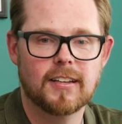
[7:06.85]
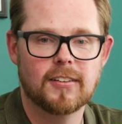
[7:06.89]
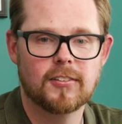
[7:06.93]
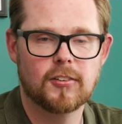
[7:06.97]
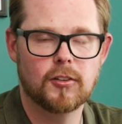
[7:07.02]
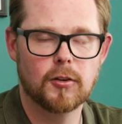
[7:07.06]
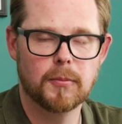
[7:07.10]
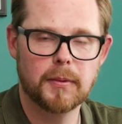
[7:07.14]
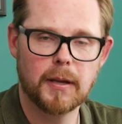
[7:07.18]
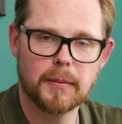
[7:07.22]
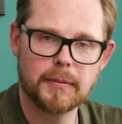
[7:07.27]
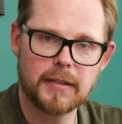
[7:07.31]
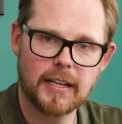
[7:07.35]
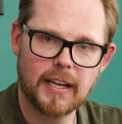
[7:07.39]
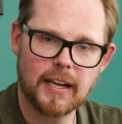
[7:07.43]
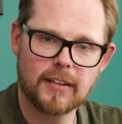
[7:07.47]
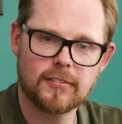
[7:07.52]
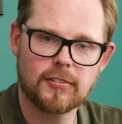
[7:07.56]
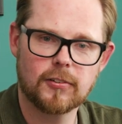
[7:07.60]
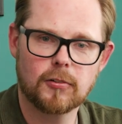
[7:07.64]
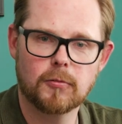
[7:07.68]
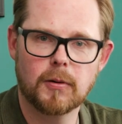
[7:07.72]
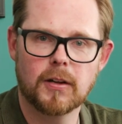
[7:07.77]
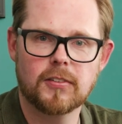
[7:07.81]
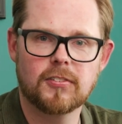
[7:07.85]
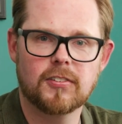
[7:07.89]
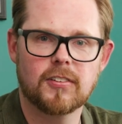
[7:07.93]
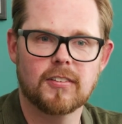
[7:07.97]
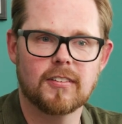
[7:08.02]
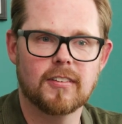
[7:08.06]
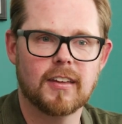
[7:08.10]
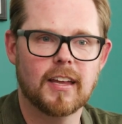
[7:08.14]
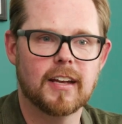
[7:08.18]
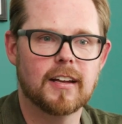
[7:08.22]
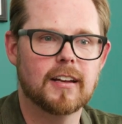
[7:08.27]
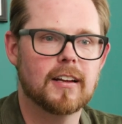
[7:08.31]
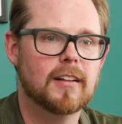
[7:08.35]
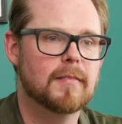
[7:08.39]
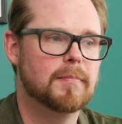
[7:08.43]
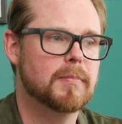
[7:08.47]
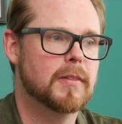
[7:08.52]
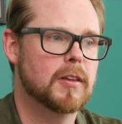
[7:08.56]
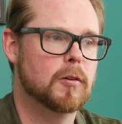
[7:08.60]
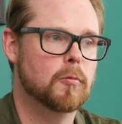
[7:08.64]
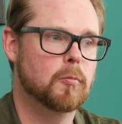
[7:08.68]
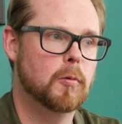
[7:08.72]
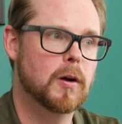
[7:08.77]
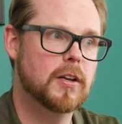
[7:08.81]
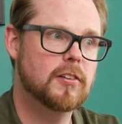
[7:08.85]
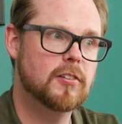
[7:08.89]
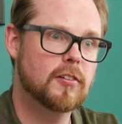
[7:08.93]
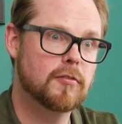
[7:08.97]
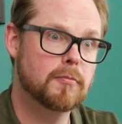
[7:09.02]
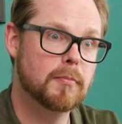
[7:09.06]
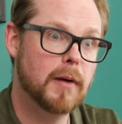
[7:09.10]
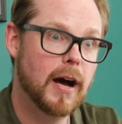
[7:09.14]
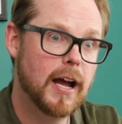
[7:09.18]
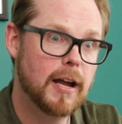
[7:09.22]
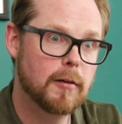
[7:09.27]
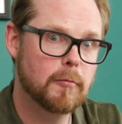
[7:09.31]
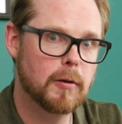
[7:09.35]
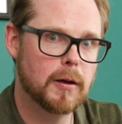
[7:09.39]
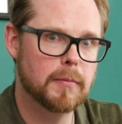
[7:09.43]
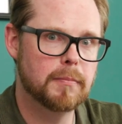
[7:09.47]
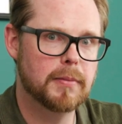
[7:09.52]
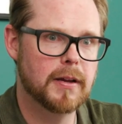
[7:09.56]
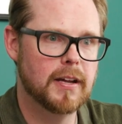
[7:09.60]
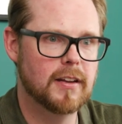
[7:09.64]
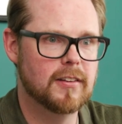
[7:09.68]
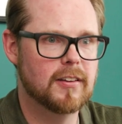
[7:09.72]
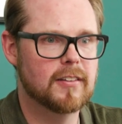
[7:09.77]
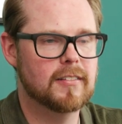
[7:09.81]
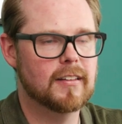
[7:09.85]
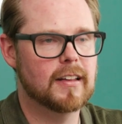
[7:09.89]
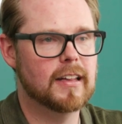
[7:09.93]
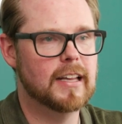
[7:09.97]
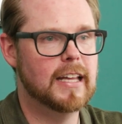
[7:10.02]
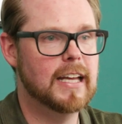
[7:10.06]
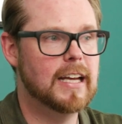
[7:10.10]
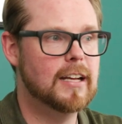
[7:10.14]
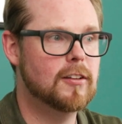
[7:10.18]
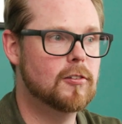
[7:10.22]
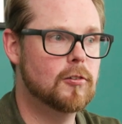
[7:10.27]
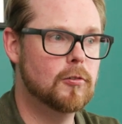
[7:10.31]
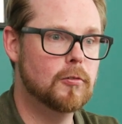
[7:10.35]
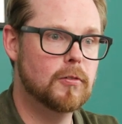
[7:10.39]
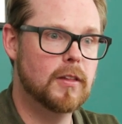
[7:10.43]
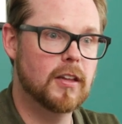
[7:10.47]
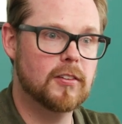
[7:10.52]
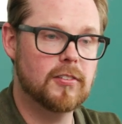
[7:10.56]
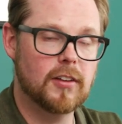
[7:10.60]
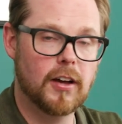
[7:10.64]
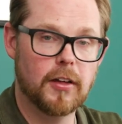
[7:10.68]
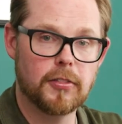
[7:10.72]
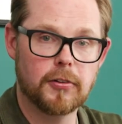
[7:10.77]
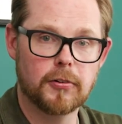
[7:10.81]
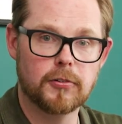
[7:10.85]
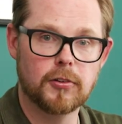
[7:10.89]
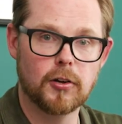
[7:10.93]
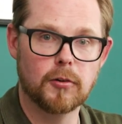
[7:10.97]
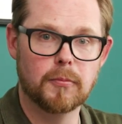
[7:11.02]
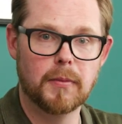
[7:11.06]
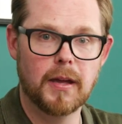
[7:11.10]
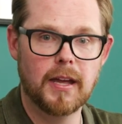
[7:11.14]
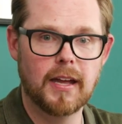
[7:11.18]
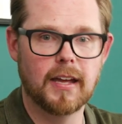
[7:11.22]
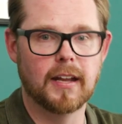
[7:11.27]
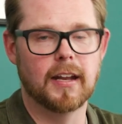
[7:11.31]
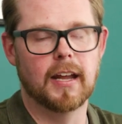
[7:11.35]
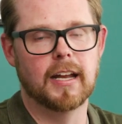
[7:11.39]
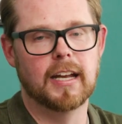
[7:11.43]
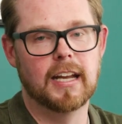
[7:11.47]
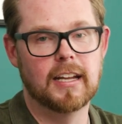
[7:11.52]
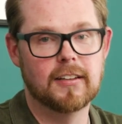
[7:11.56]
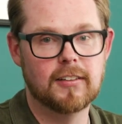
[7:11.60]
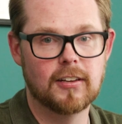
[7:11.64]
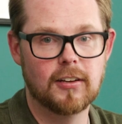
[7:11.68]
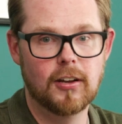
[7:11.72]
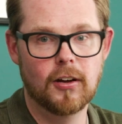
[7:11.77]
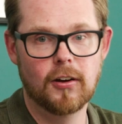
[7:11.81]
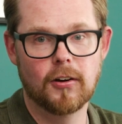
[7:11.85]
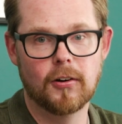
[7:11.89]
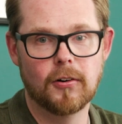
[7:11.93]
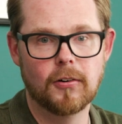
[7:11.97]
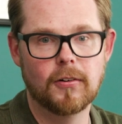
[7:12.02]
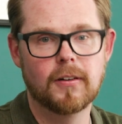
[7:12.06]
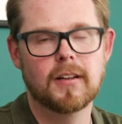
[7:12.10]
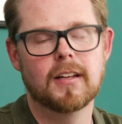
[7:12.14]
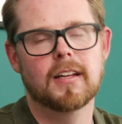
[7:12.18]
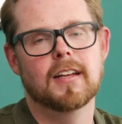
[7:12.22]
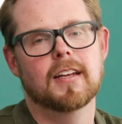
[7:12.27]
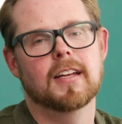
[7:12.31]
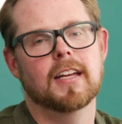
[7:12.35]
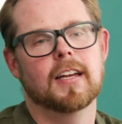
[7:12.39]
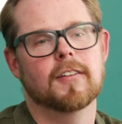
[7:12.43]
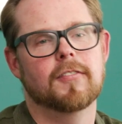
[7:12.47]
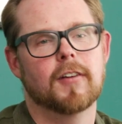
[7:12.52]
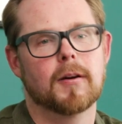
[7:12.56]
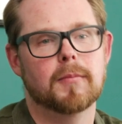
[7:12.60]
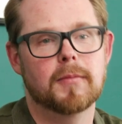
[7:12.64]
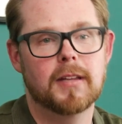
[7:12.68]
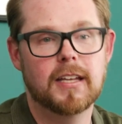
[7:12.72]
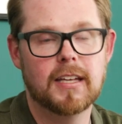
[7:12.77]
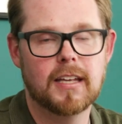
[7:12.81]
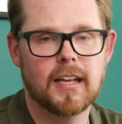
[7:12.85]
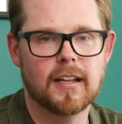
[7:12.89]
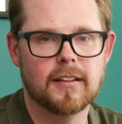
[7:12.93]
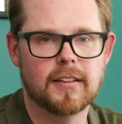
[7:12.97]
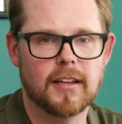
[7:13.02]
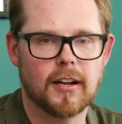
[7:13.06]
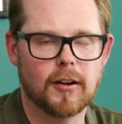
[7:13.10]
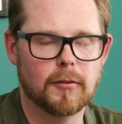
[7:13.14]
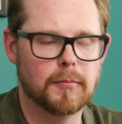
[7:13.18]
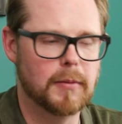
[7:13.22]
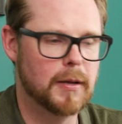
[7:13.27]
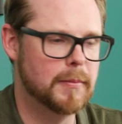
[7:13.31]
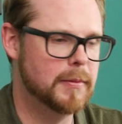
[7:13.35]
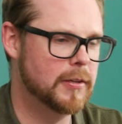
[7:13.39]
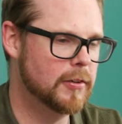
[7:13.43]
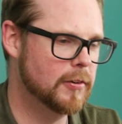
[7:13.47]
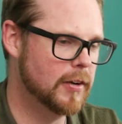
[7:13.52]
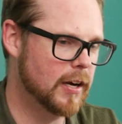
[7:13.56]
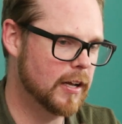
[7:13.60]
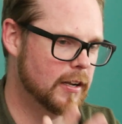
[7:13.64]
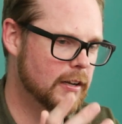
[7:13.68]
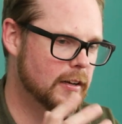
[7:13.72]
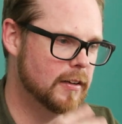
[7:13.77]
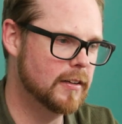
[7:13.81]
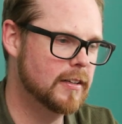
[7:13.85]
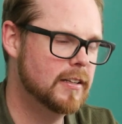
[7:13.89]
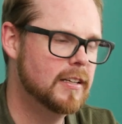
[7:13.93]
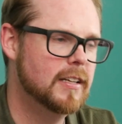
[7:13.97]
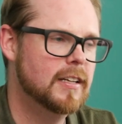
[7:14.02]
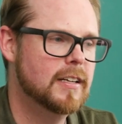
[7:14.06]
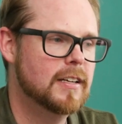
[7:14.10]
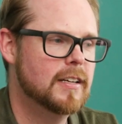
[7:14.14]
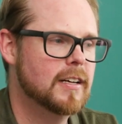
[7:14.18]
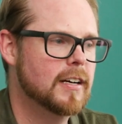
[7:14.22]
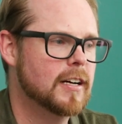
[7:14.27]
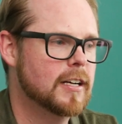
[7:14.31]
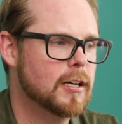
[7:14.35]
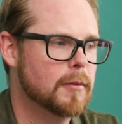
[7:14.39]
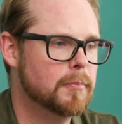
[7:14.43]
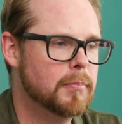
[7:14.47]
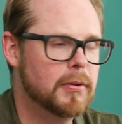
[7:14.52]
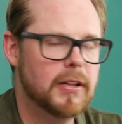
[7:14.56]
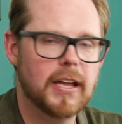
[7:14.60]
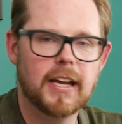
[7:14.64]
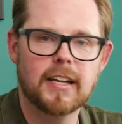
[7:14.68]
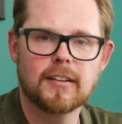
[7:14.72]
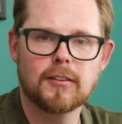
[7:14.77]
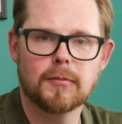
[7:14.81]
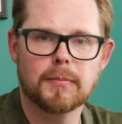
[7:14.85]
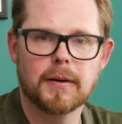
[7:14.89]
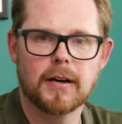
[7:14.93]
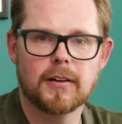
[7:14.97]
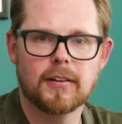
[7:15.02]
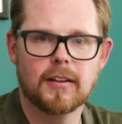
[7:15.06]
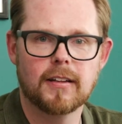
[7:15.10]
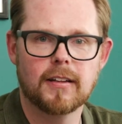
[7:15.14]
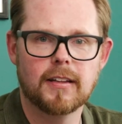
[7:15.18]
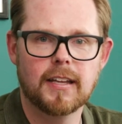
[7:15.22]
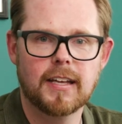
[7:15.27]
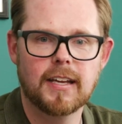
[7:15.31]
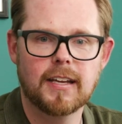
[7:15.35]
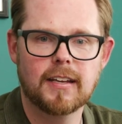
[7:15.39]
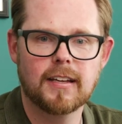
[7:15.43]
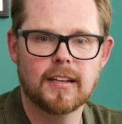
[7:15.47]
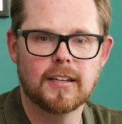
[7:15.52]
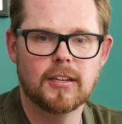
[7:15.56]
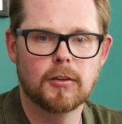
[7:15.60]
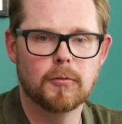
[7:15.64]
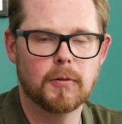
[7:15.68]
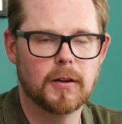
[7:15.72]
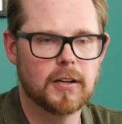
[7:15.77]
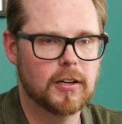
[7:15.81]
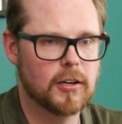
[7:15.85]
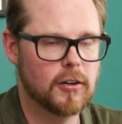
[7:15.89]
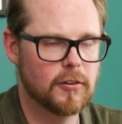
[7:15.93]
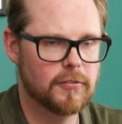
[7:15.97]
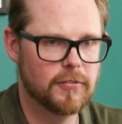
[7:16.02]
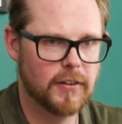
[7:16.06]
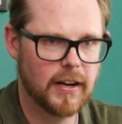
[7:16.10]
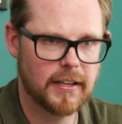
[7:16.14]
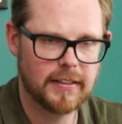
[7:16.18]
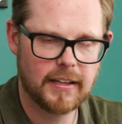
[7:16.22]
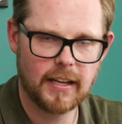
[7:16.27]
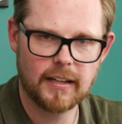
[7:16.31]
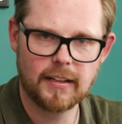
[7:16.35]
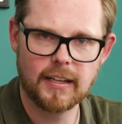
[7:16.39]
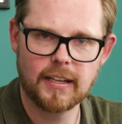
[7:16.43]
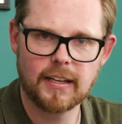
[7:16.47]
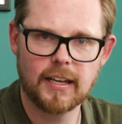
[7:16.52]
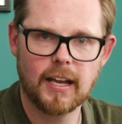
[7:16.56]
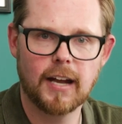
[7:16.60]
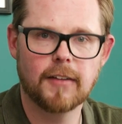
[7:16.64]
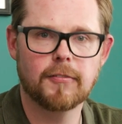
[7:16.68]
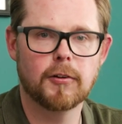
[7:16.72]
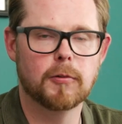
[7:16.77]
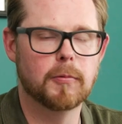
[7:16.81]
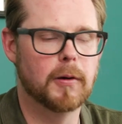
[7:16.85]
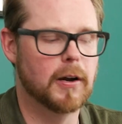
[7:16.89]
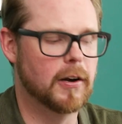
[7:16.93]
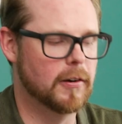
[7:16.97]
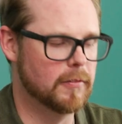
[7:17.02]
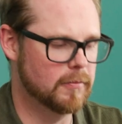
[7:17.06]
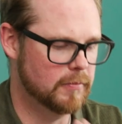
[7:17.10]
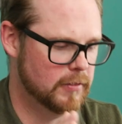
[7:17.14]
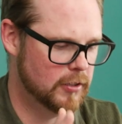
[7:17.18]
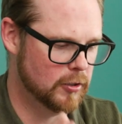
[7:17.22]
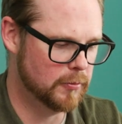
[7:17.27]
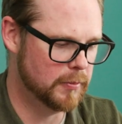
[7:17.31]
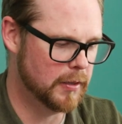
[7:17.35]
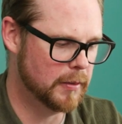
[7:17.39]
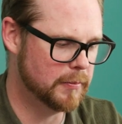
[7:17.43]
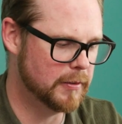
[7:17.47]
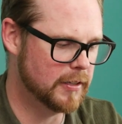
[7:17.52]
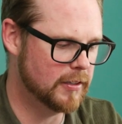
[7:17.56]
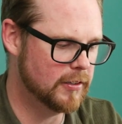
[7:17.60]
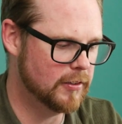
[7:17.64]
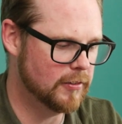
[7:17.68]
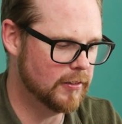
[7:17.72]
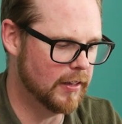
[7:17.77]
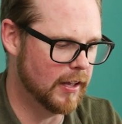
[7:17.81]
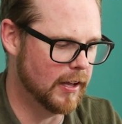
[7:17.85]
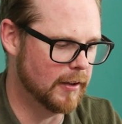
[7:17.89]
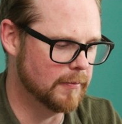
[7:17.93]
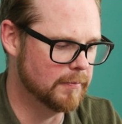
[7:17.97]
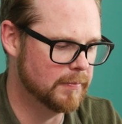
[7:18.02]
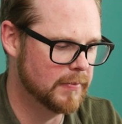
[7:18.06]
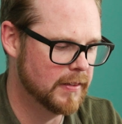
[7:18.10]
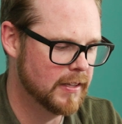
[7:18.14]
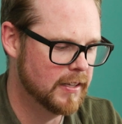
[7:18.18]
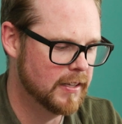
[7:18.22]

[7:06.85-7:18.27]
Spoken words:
So you'll be able to answer questions like, which of my web pages link to this other domain? I need to know if I'm linking there. Maybe you got a complaint about a link and you want to go find that link everywhere. You'll be able to do that.